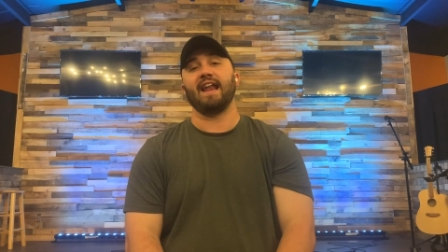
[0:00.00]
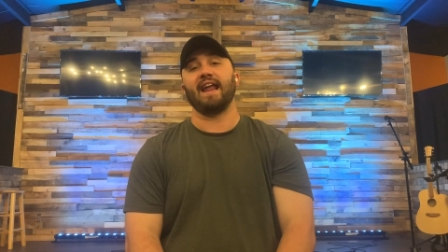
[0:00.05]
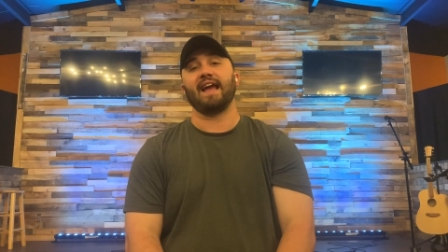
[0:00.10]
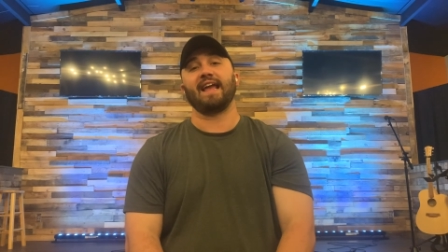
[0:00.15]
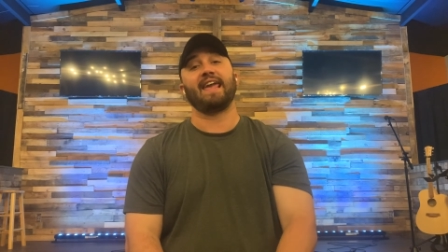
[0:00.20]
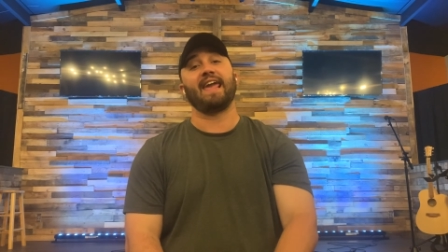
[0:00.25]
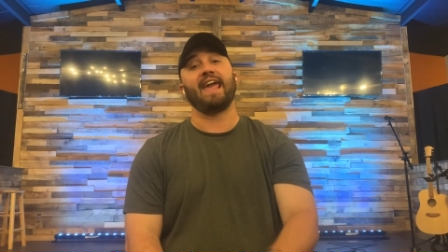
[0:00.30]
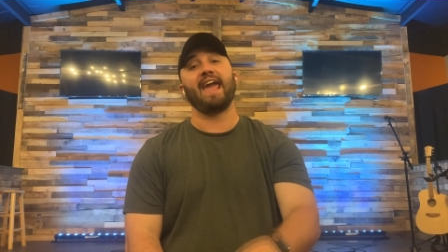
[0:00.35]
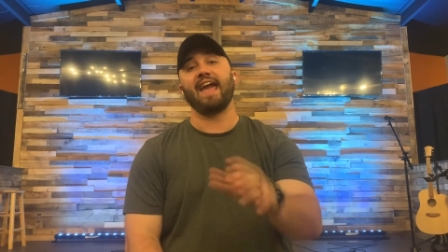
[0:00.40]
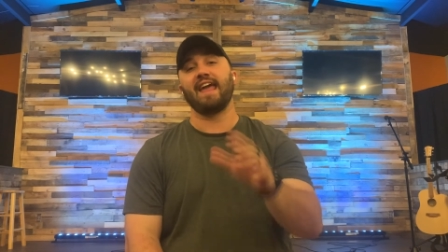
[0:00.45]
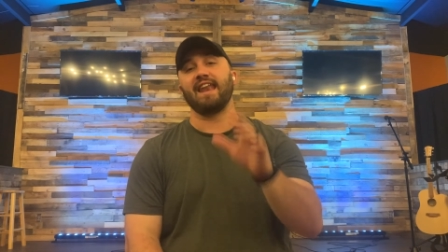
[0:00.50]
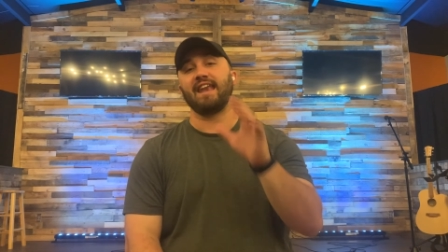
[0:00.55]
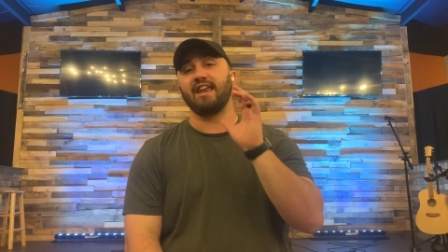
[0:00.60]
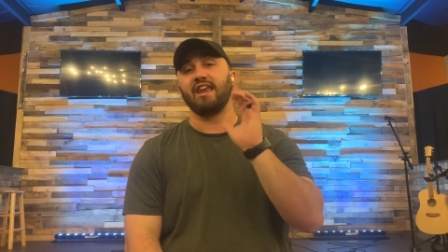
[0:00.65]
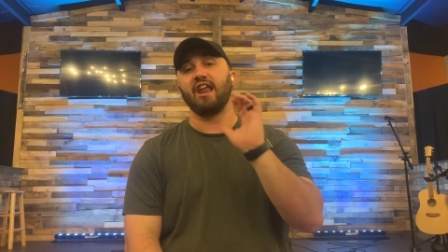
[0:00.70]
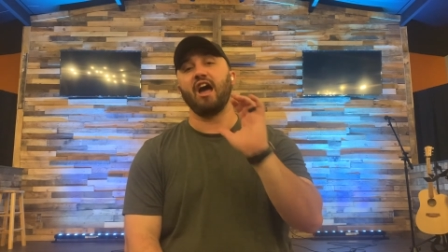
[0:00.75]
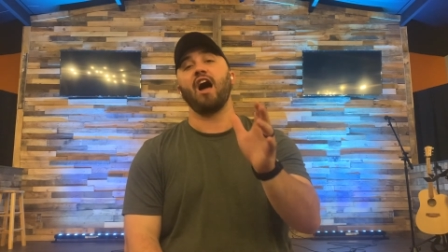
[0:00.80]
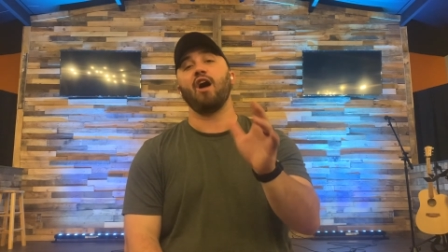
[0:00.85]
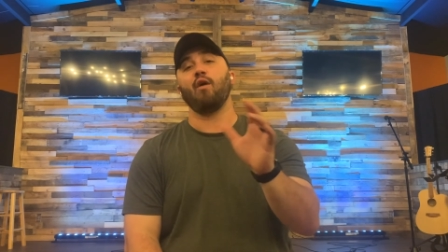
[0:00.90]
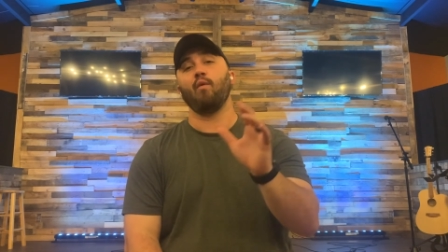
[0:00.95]
and I
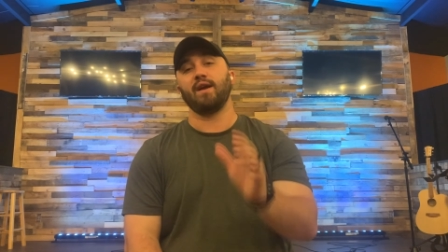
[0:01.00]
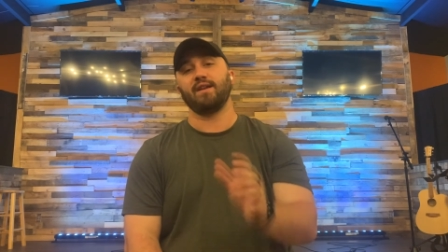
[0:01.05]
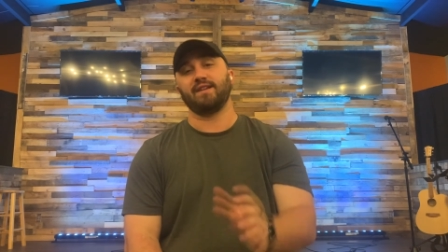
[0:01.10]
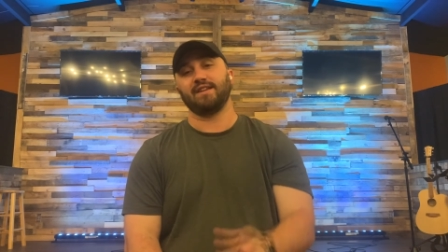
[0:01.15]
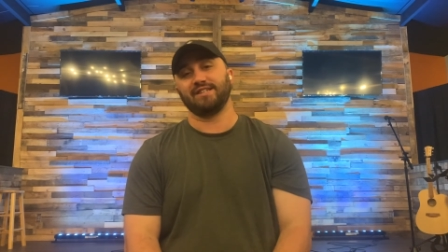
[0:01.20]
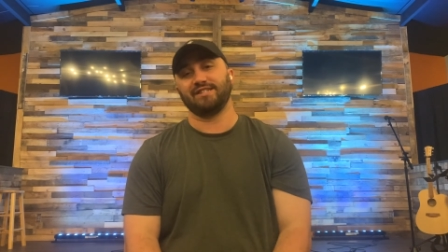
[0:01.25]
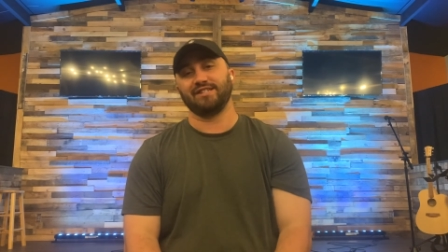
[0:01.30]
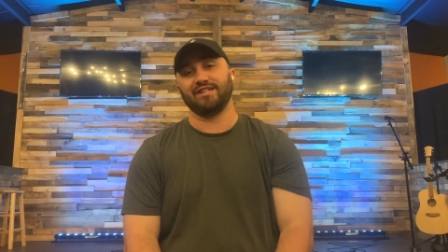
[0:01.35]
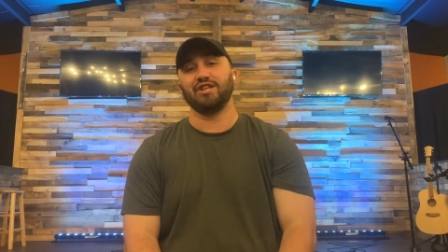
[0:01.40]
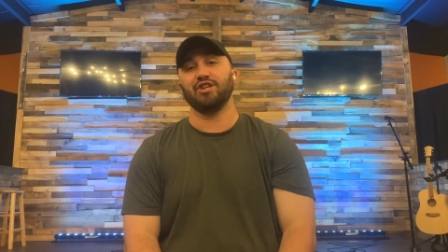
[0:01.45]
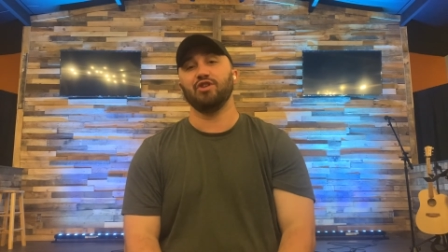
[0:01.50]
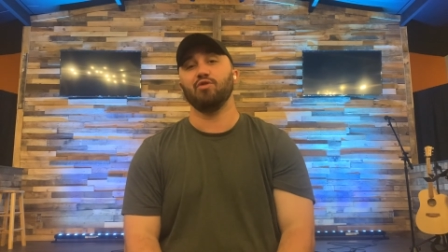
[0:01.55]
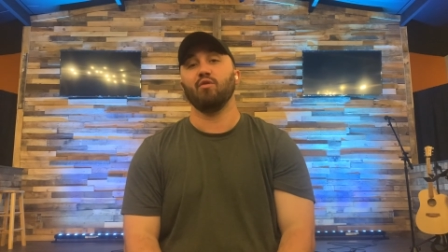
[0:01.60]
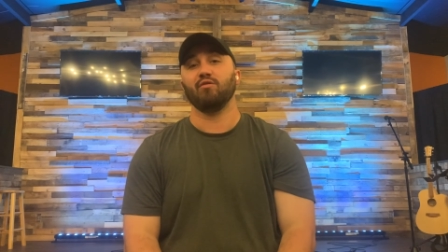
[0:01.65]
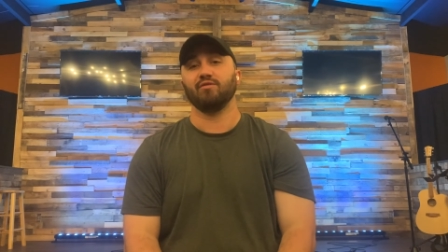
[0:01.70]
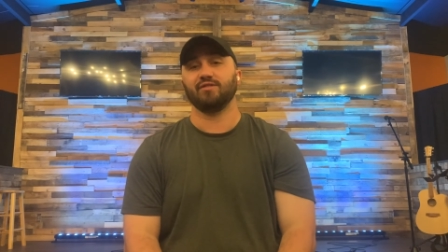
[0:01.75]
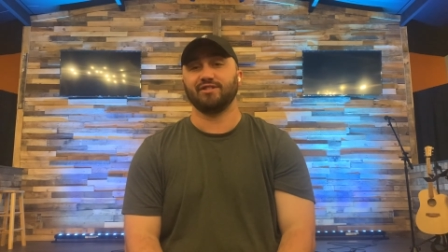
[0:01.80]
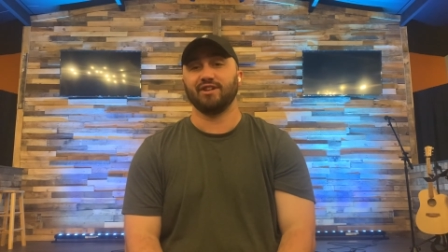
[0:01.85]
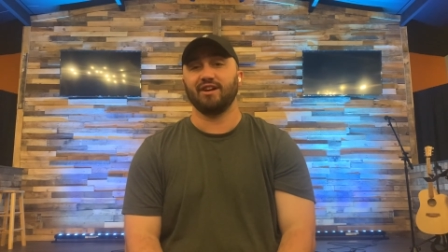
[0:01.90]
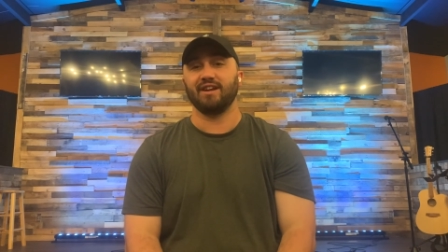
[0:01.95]
cannot wait to see you
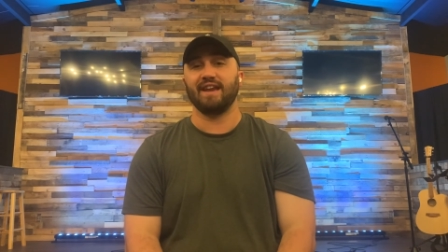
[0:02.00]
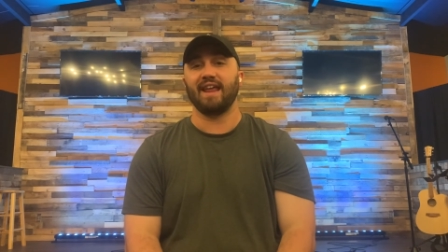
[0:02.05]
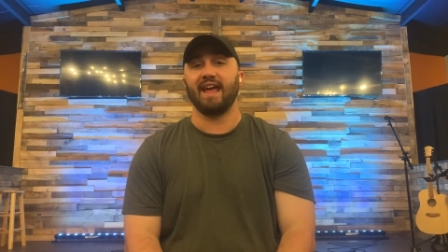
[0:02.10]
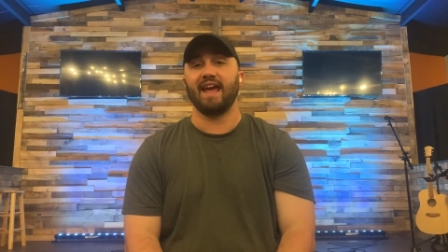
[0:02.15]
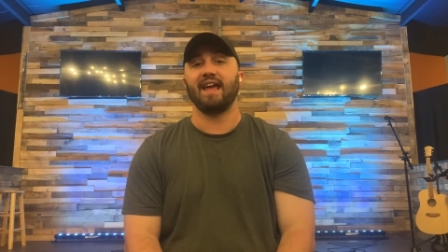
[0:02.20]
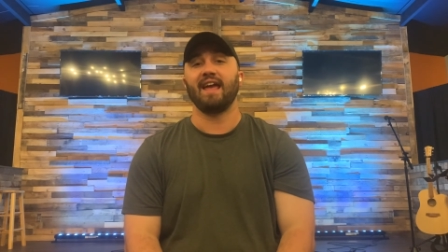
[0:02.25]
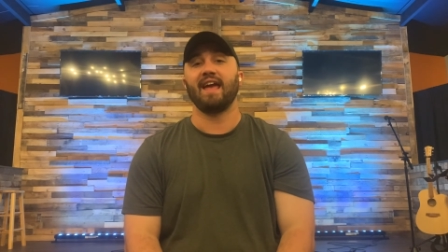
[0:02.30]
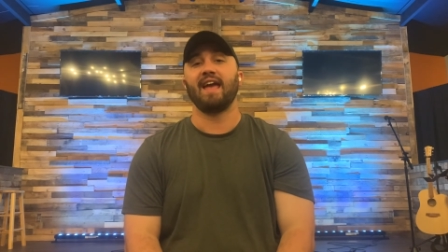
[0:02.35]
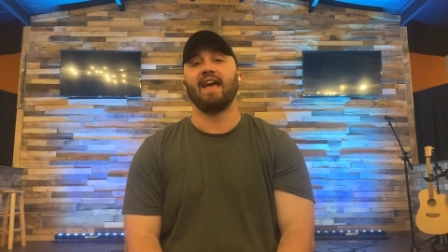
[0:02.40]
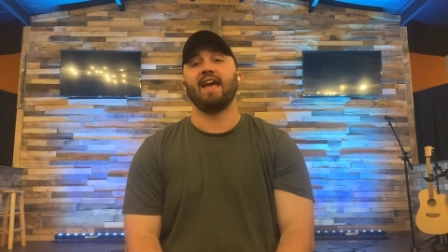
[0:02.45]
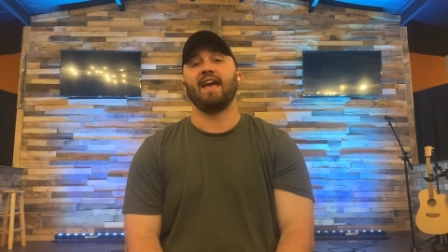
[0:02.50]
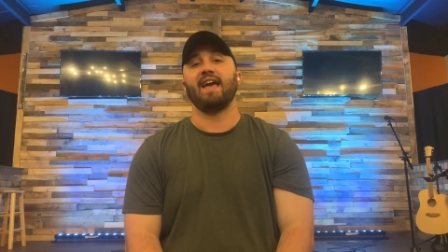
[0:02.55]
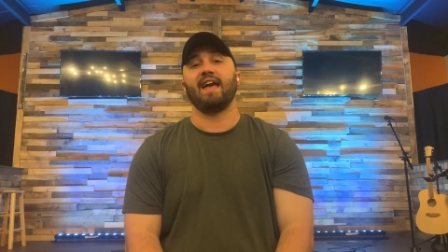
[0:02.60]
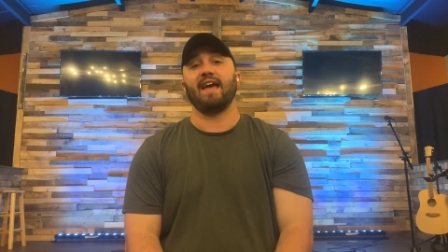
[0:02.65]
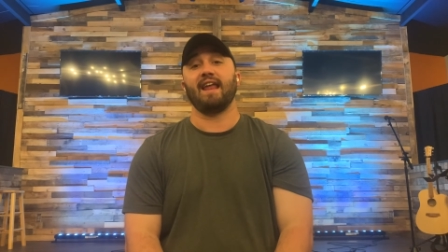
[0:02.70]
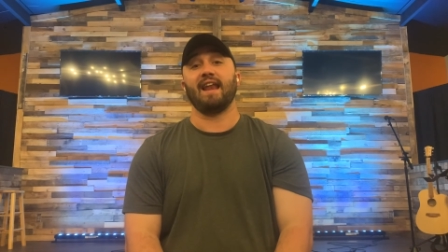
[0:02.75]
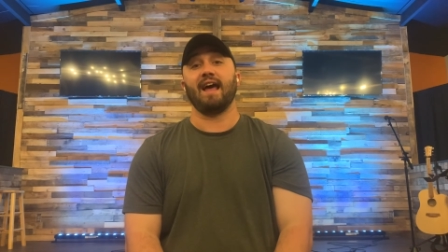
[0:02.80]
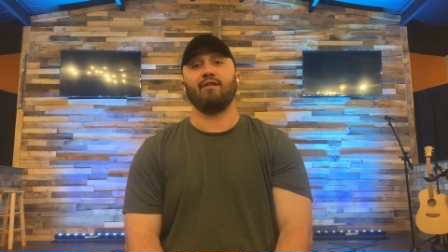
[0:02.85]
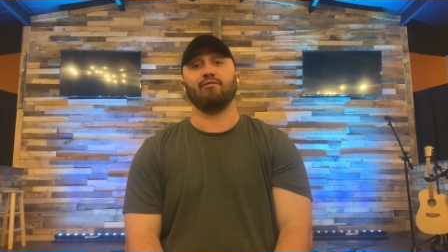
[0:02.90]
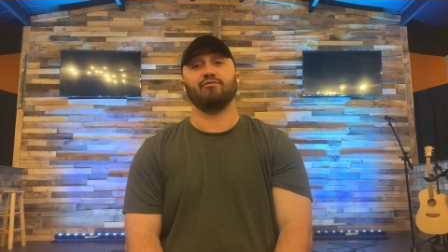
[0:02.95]
on Sunday,
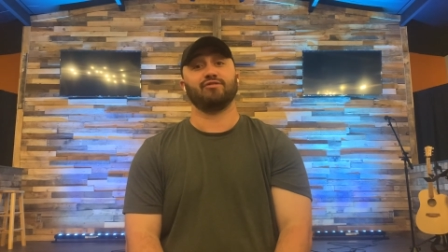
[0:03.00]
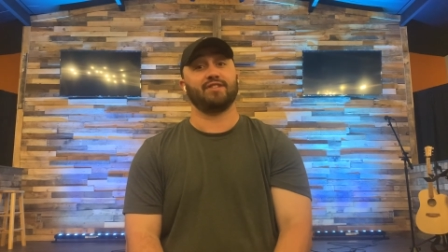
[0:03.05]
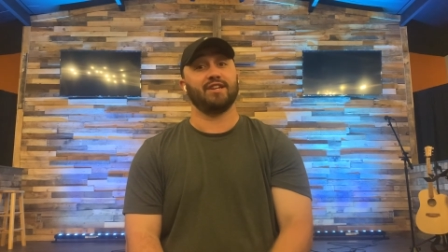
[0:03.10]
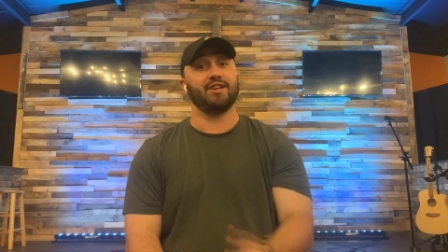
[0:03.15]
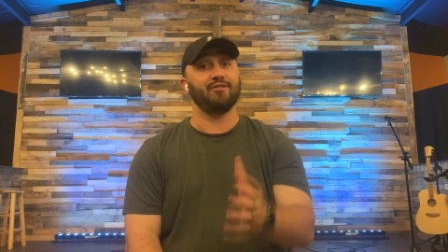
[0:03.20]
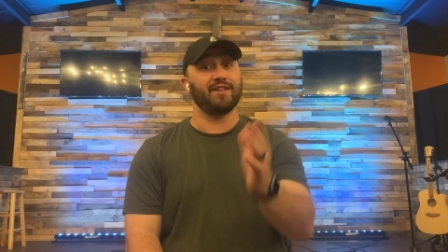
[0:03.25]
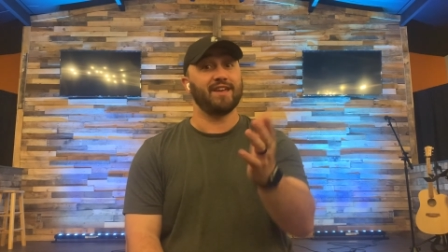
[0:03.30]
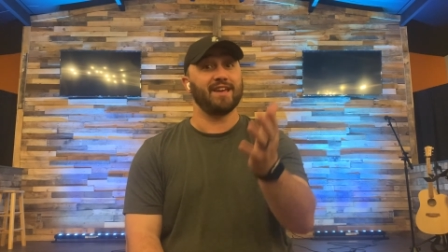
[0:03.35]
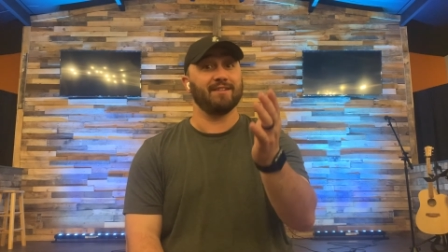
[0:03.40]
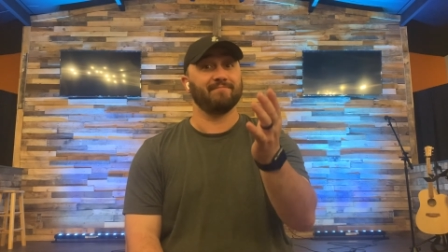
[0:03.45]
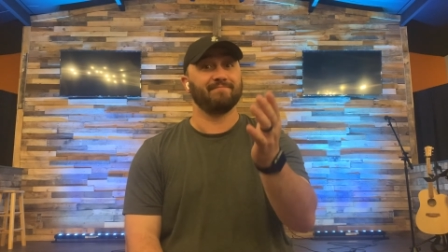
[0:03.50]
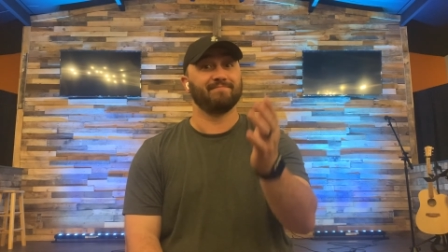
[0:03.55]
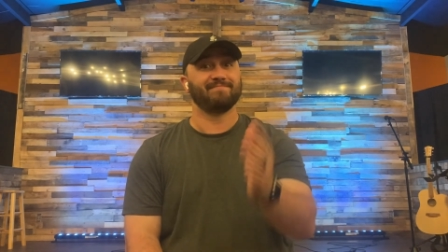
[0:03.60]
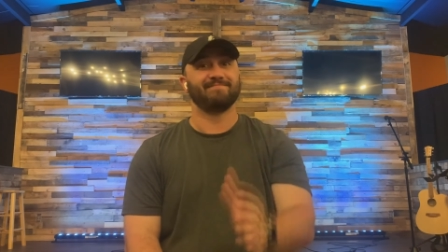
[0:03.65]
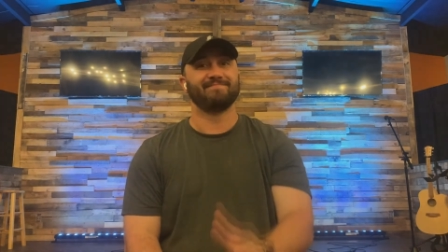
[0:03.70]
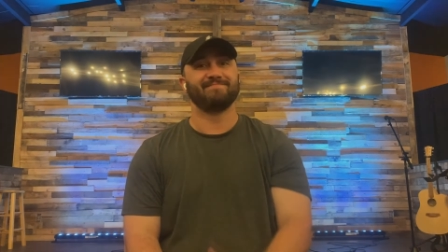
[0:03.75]
and I will see you then.